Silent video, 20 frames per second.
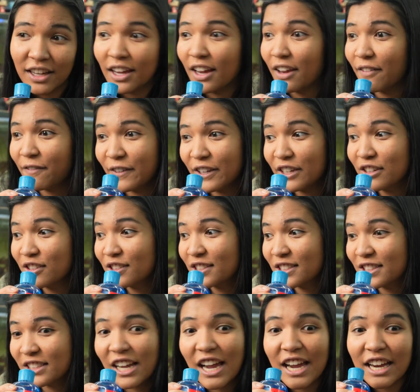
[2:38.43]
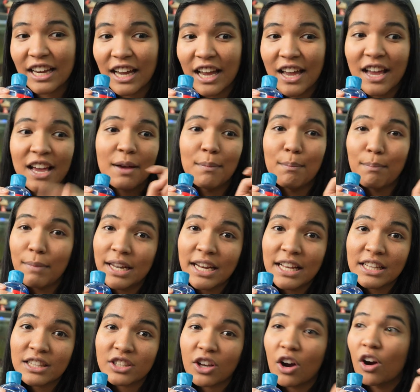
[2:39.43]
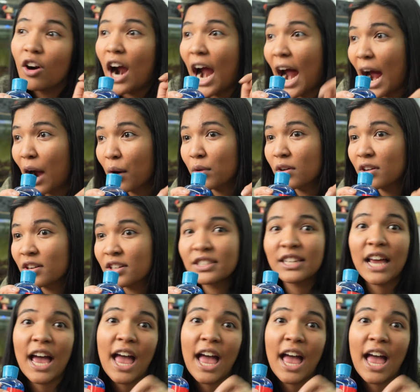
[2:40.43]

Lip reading: It feels like minutes are hours